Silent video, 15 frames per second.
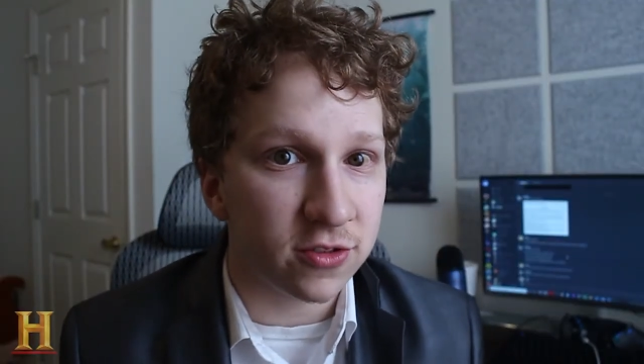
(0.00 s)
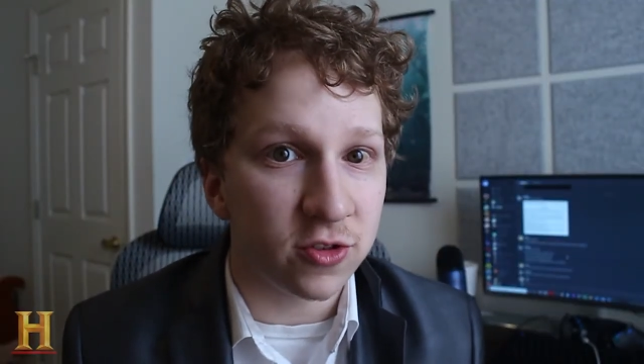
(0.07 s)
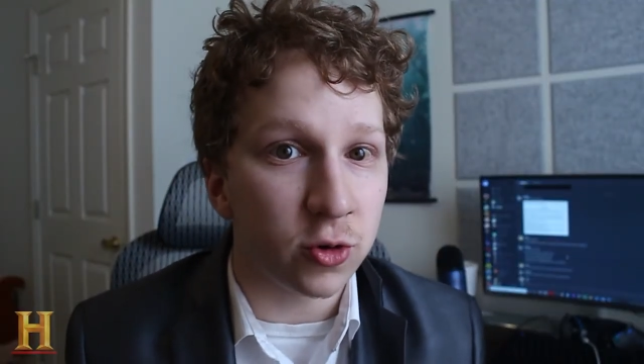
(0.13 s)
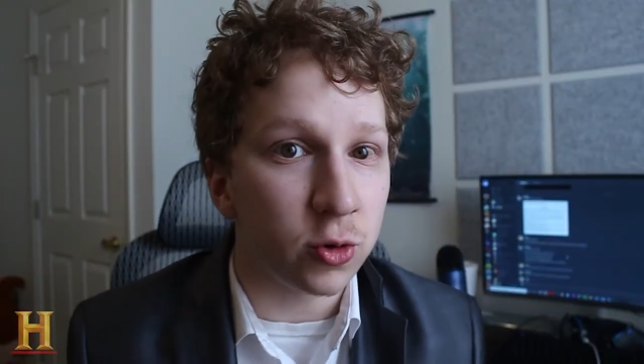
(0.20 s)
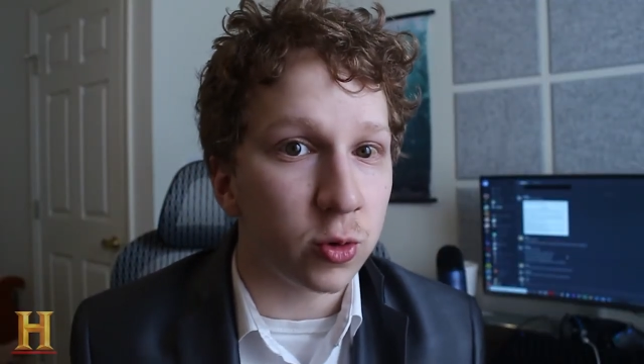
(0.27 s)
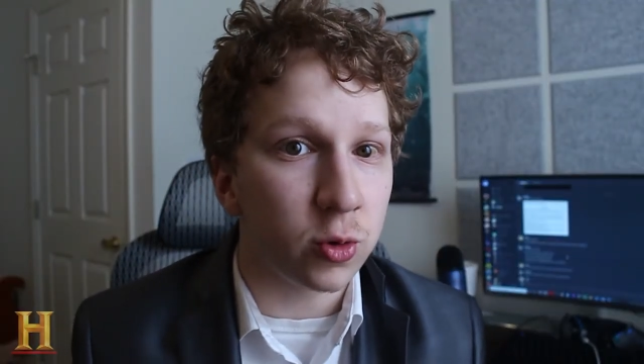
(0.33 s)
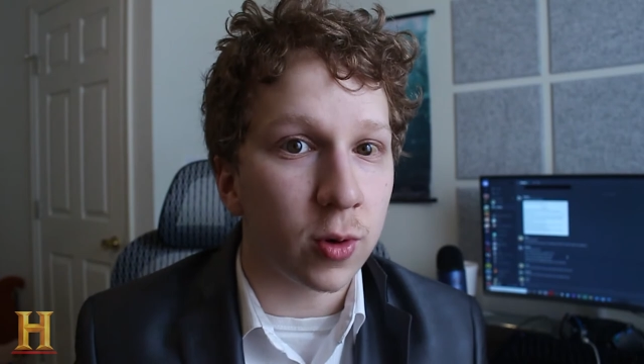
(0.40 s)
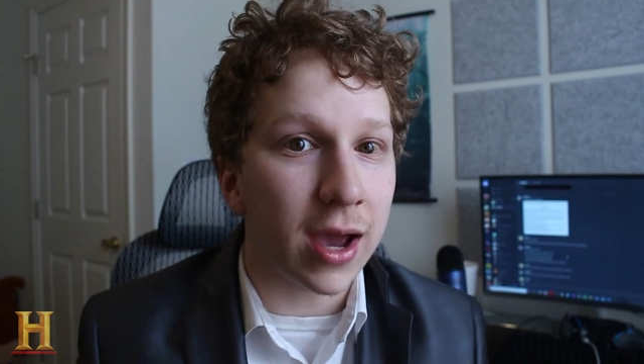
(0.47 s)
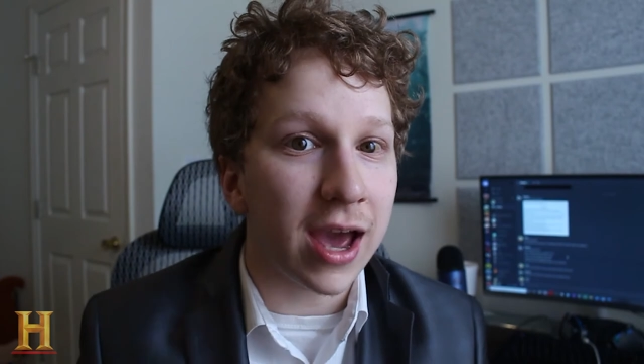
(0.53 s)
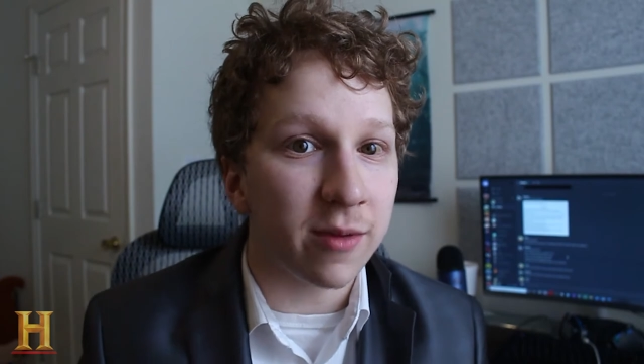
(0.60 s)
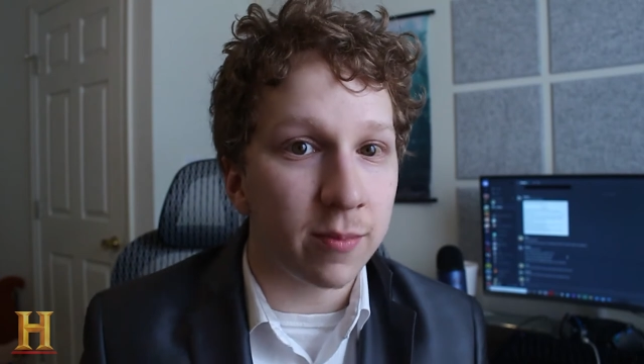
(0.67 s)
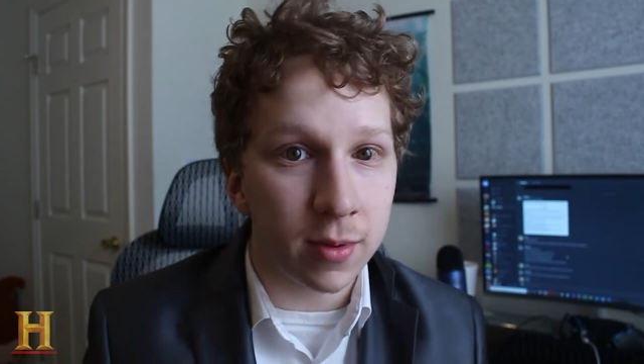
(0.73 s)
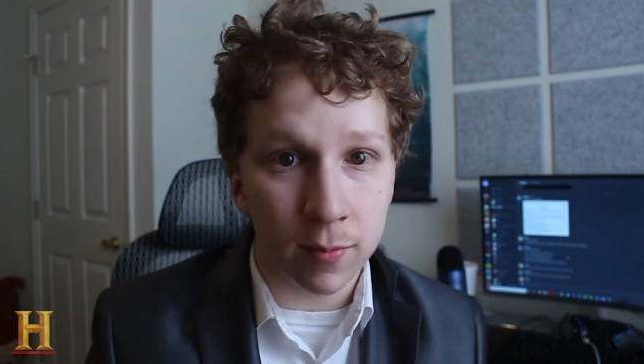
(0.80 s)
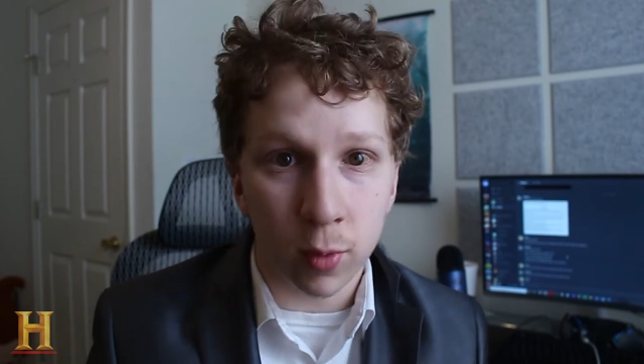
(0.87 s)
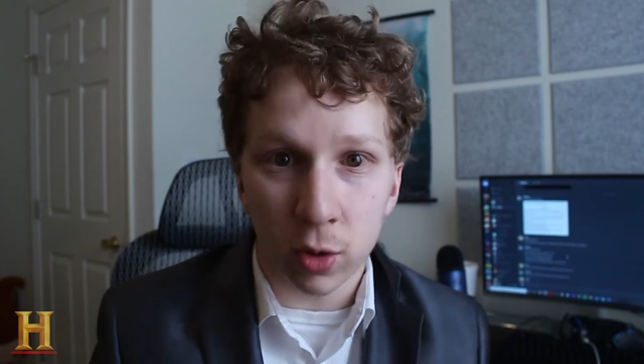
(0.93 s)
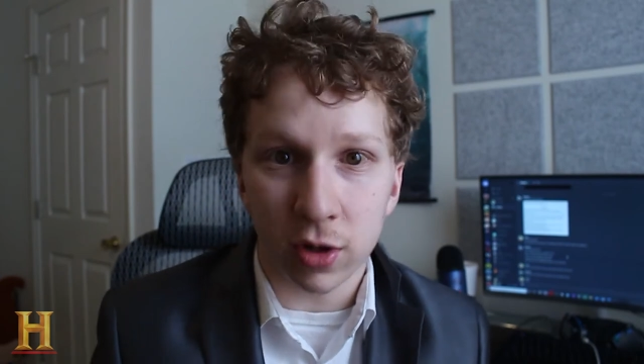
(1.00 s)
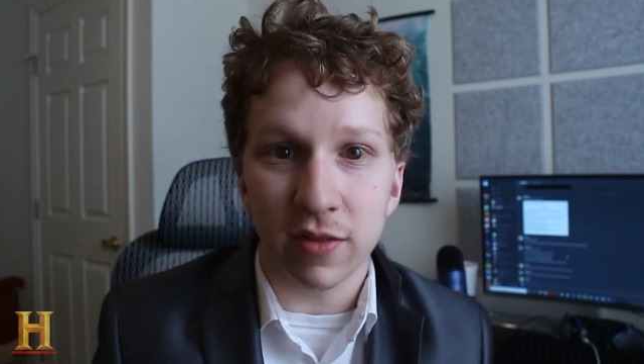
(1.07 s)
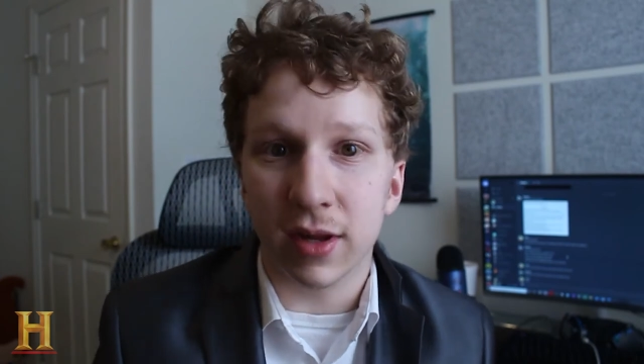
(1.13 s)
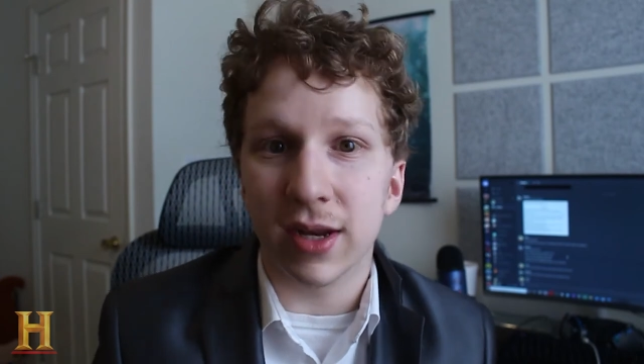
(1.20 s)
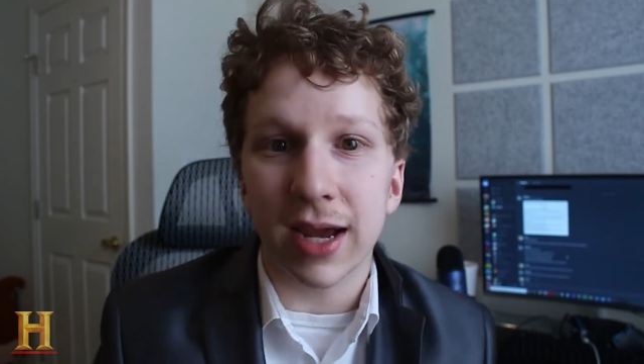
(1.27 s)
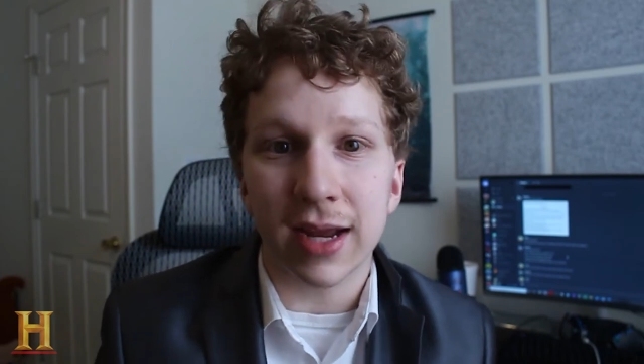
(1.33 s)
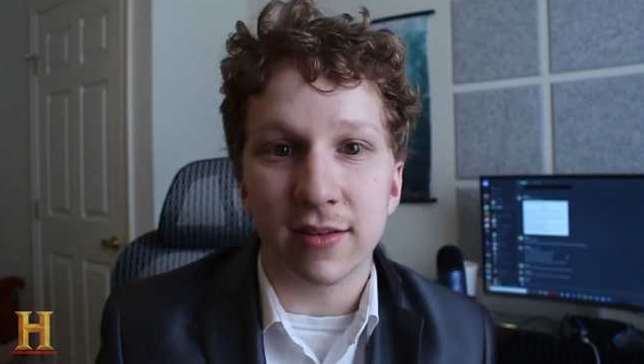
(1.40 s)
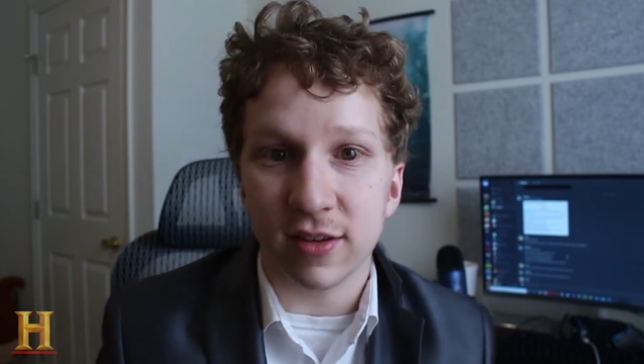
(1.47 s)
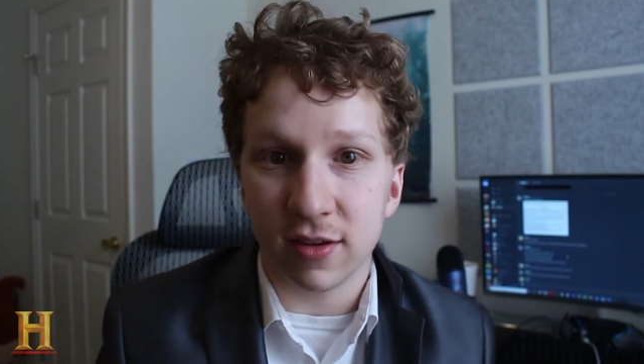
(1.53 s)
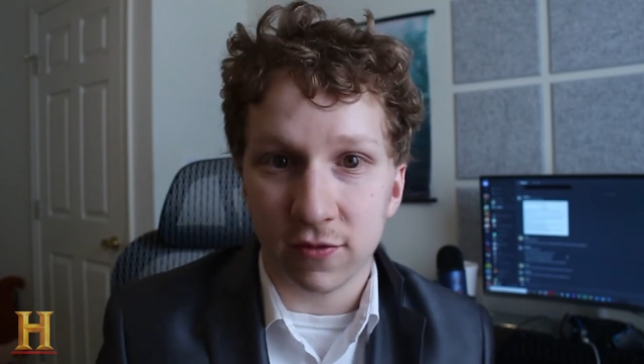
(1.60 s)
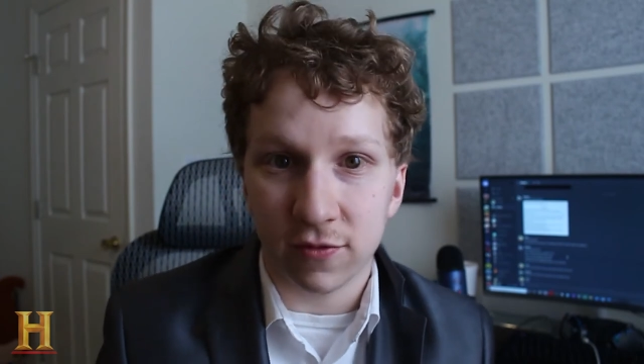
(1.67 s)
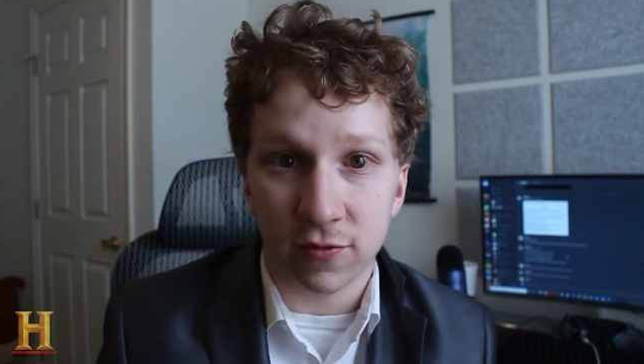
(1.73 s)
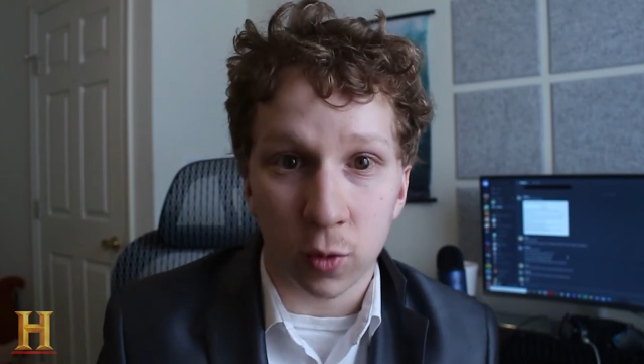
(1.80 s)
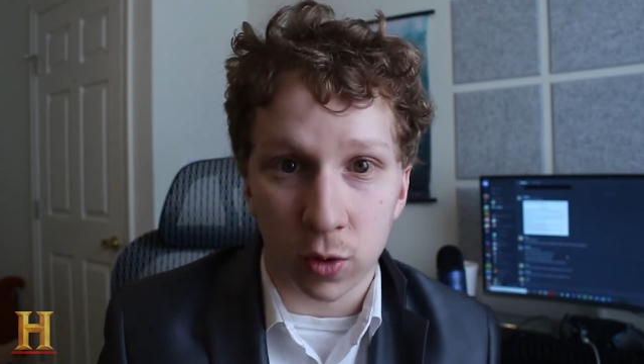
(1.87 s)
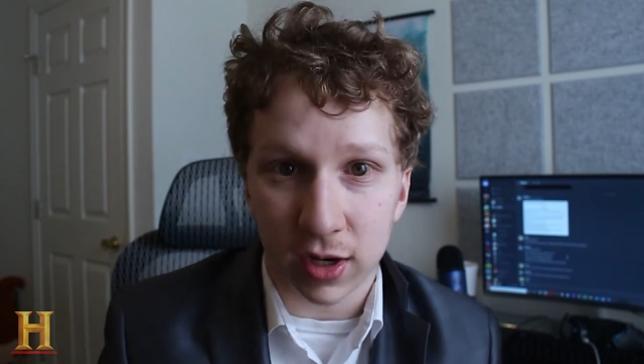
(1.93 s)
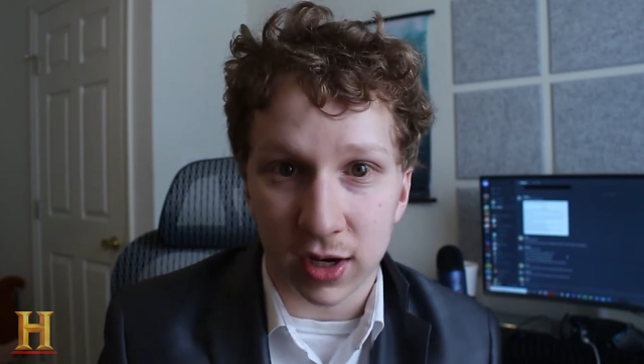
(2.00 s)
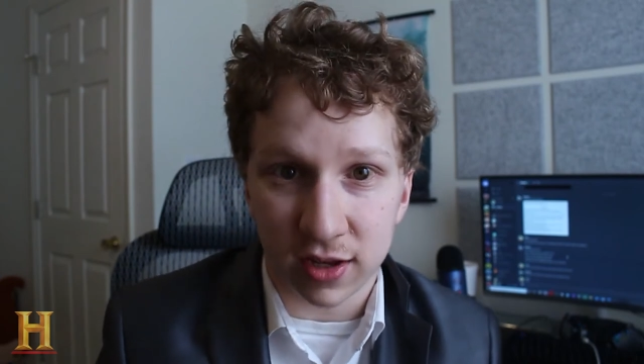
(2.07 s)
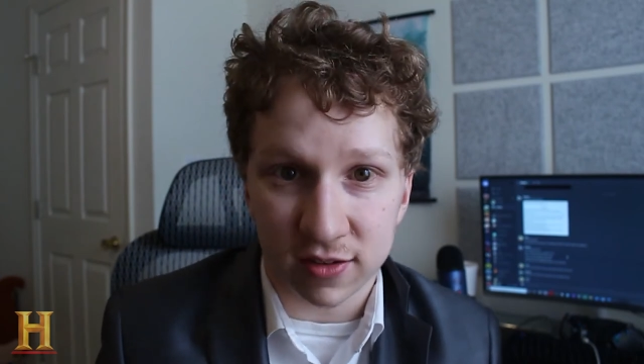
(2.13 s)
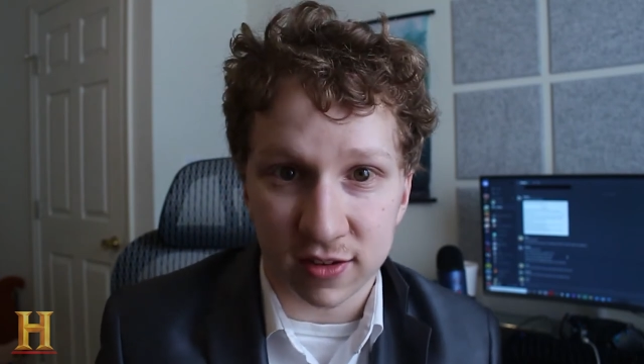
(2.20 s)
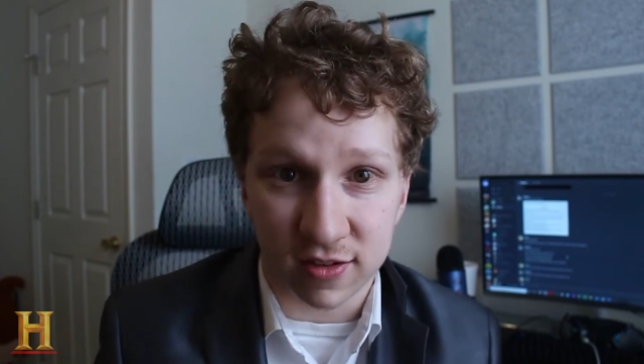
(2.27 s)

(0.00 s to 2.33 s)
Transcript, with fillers: to have been born in the 1940s